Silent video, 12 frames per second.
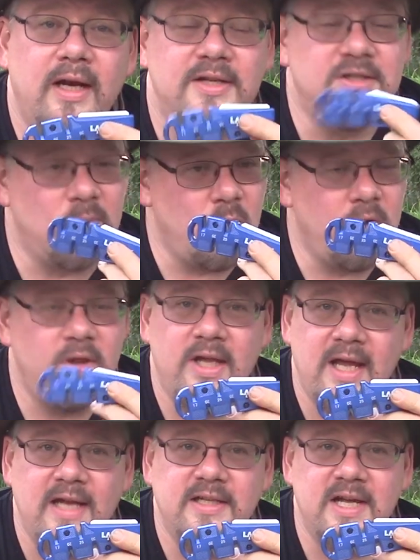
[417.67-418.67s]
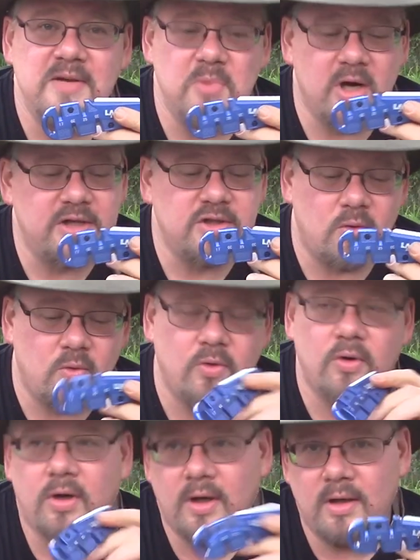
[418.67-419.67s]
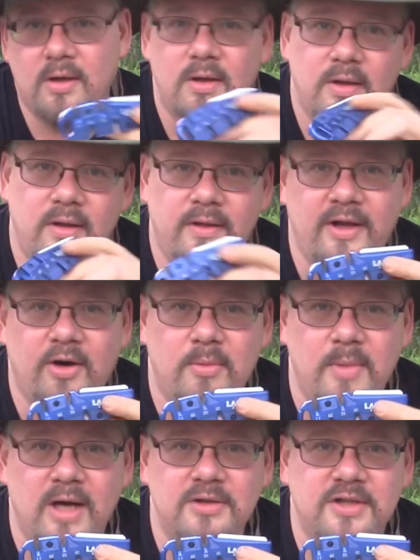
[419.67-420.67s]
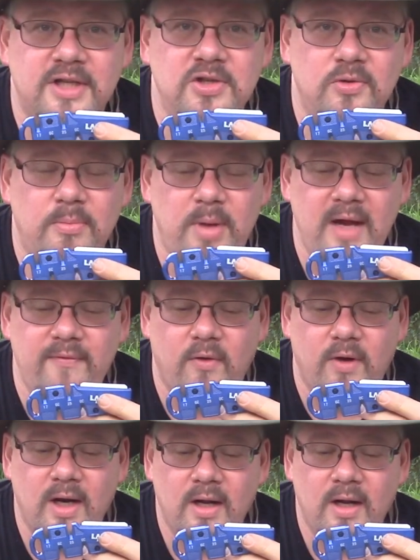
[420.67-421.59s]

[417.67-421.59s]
Is it worth the 18 bucks or thereabouts that you would pay for it?